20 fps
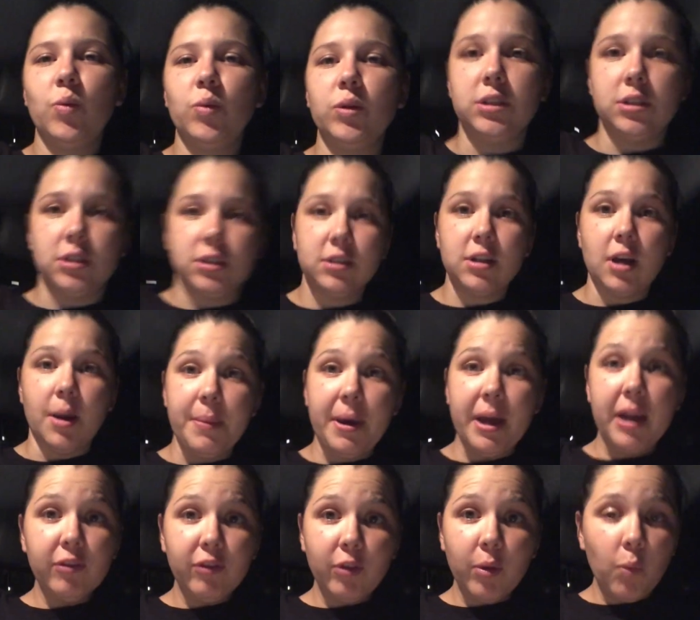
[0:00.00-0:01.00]
We just got
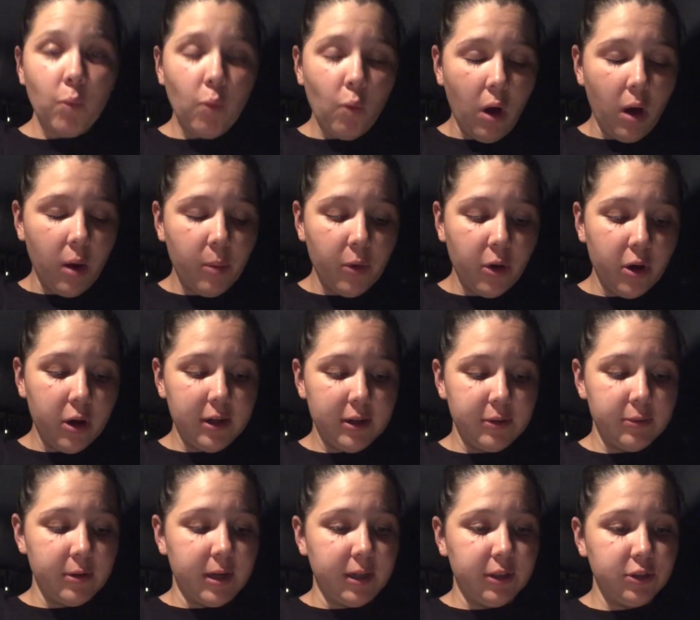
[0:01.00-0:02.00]
back from Walmart.
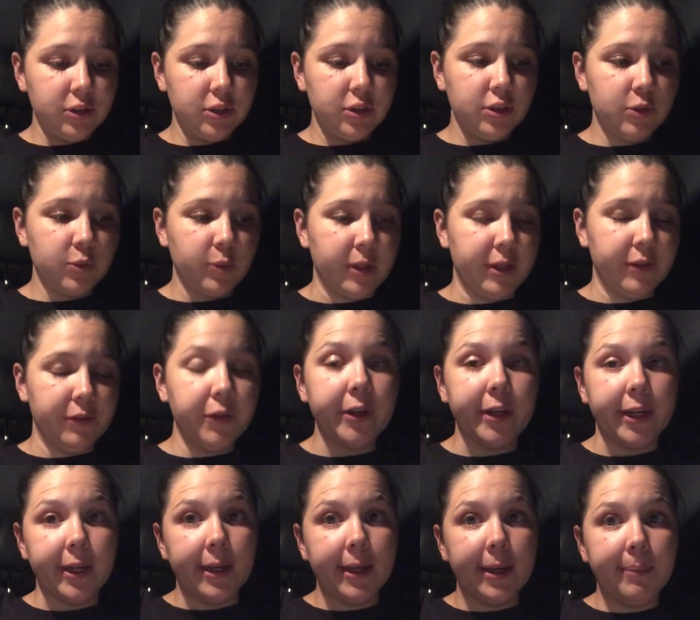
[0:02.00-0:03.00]
We're actually just waiting for
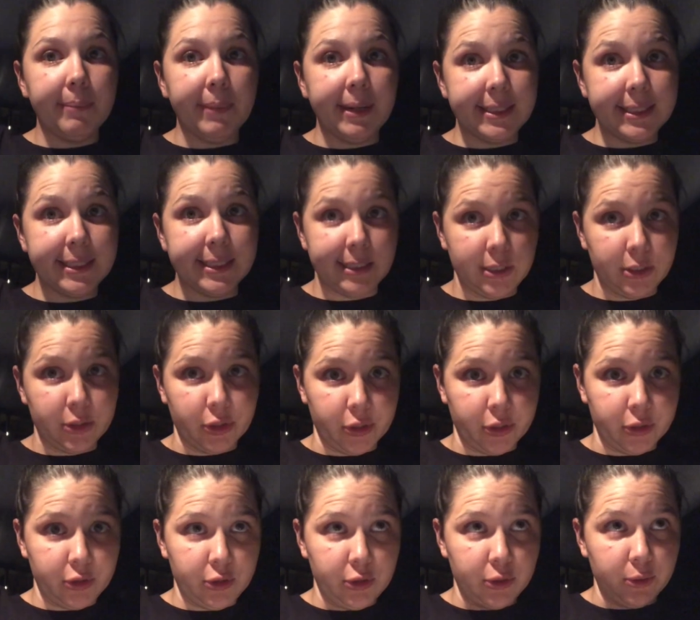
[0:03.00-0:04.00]
my
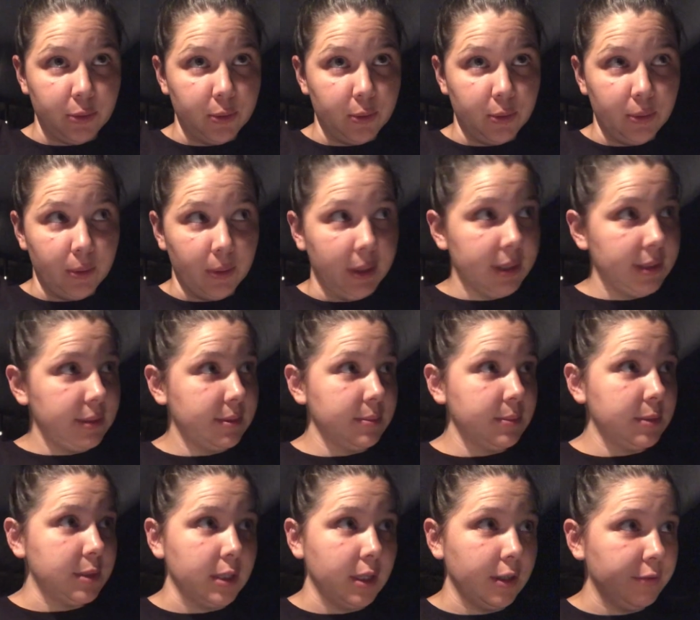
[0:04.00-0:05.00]
sister to get
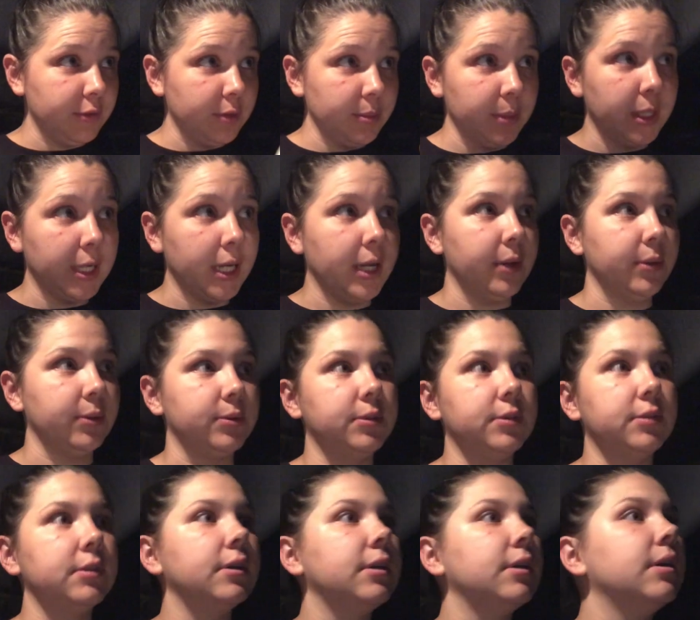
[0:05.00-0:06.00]
some stuff from her
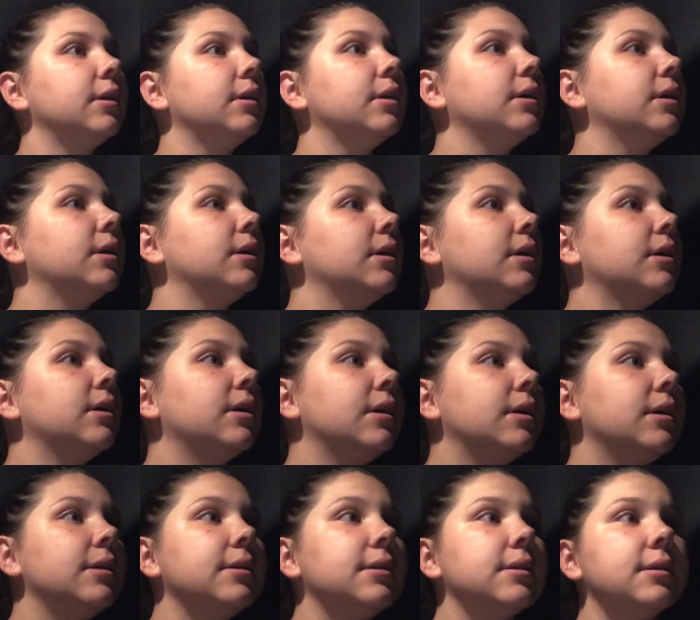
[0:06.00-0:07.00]
house.
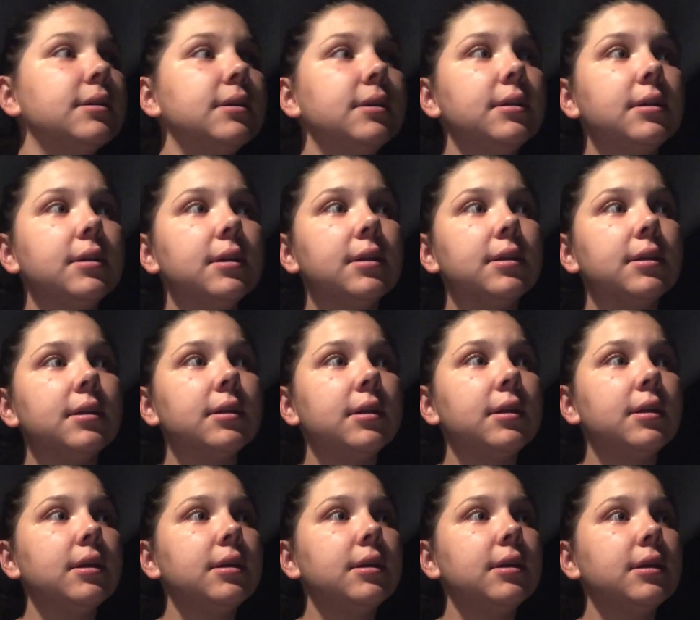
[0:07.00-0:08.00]
I thought
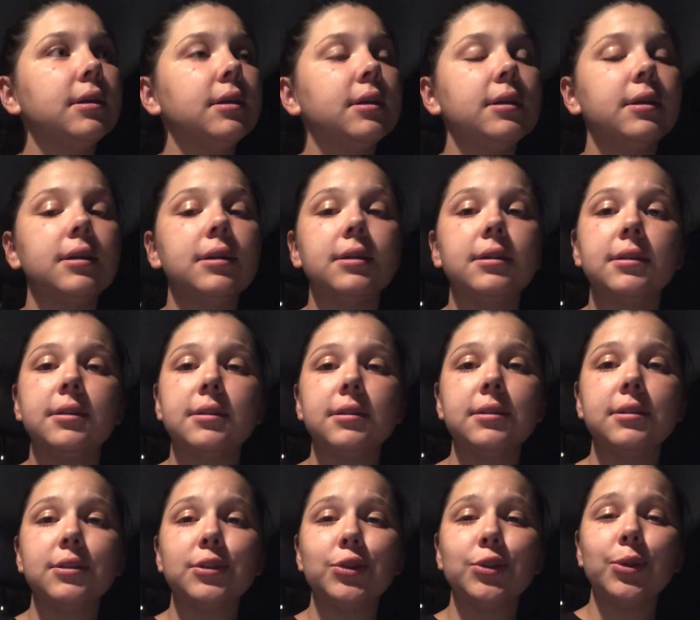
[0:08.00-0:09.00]
I'd
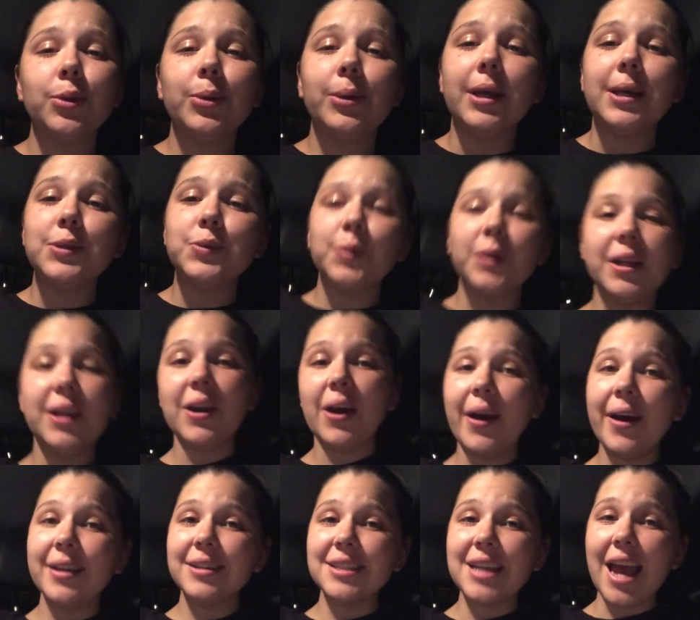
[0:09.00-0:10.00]
show you guys what I
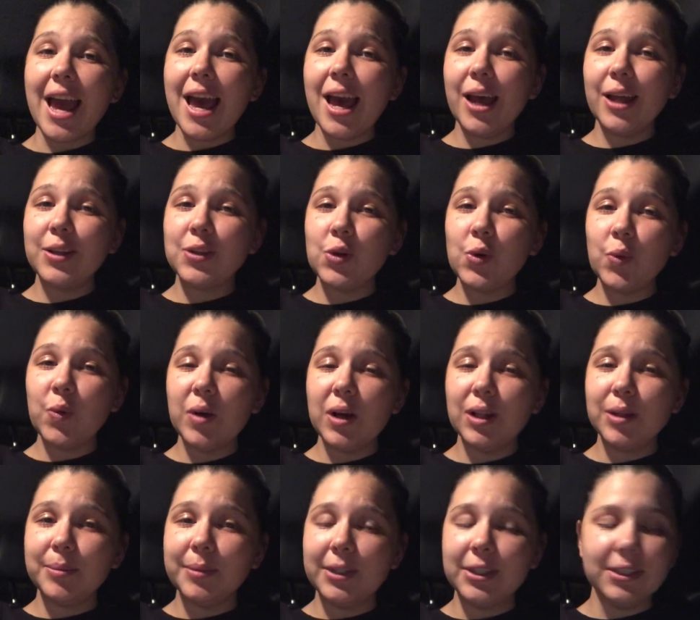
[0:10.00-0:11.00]
got at
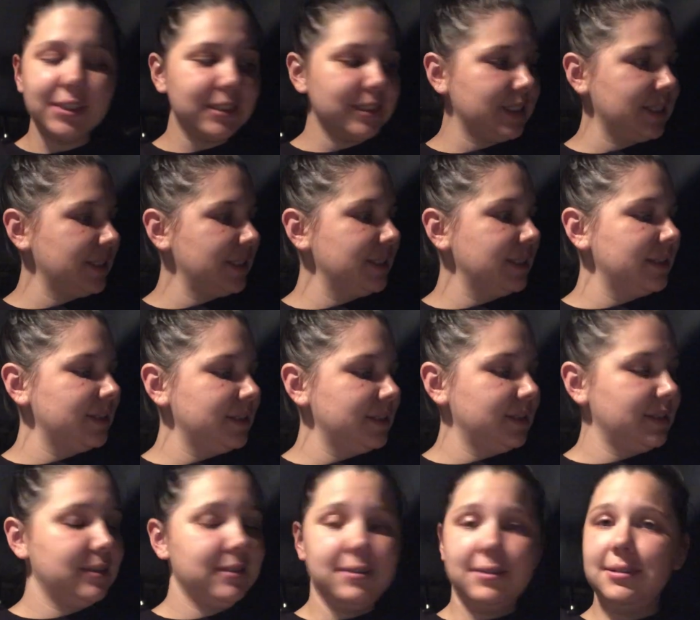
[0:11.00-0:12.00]
Walmart.
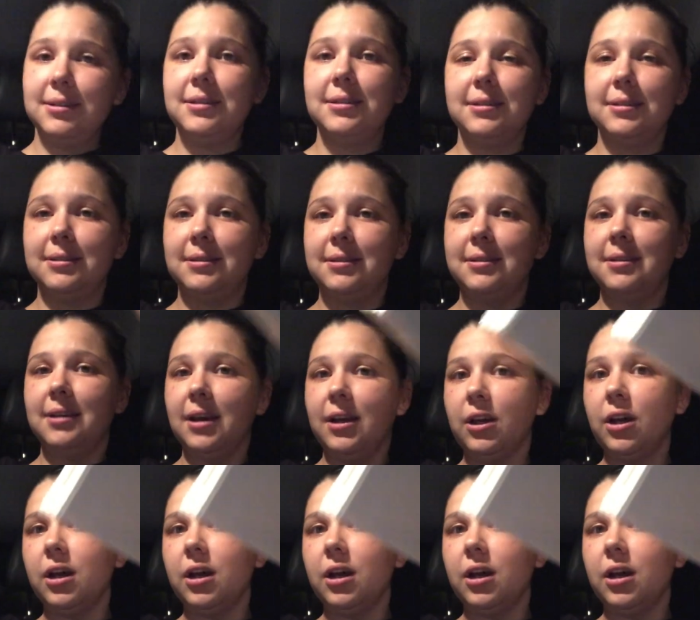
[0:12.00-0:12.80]
I